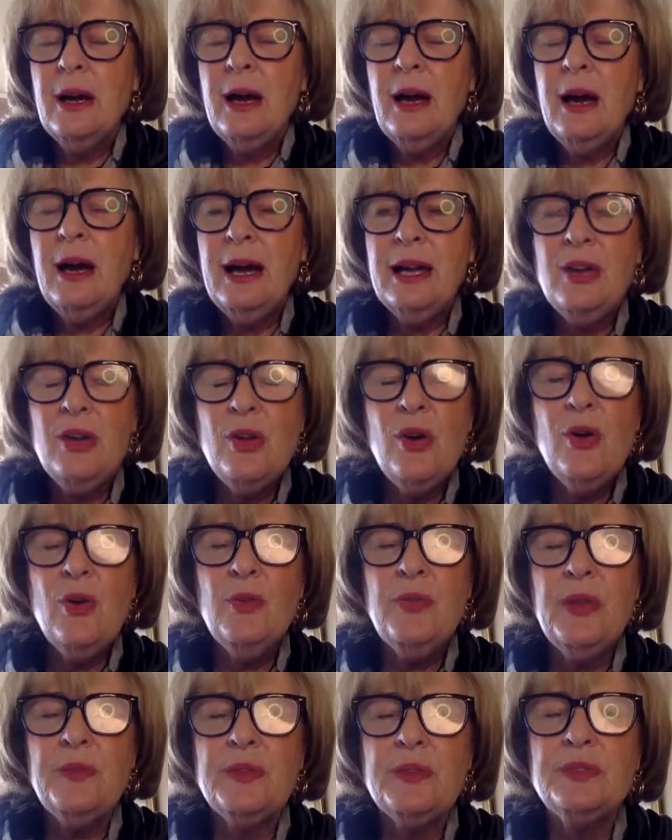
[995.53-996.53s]
I know
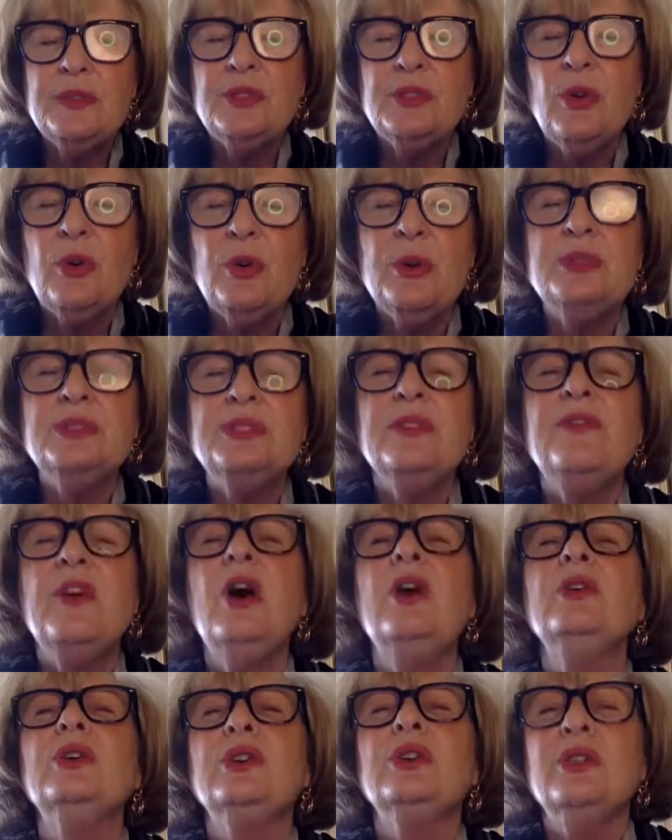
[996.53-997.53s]
that the source of
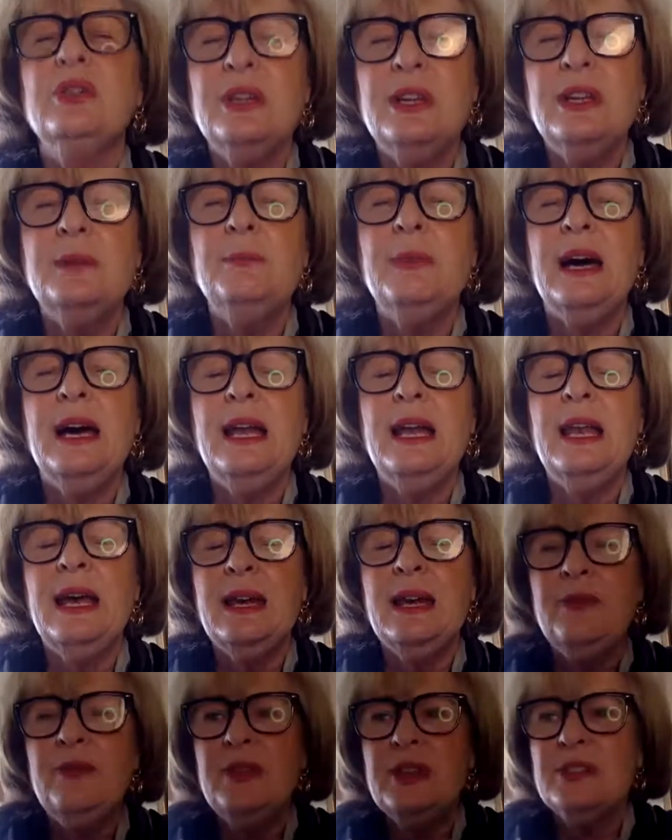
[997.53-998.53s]
all good in my
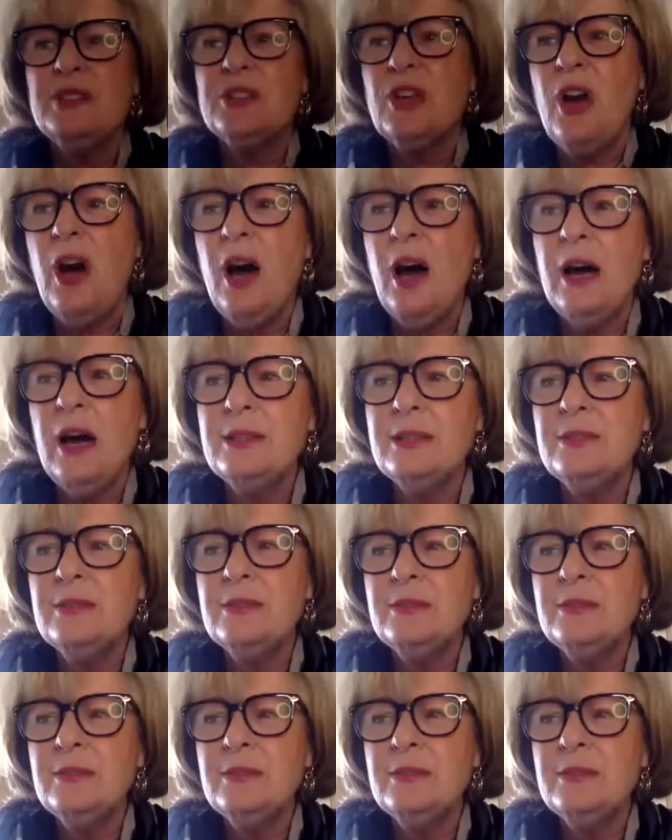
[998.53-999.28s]
life is God.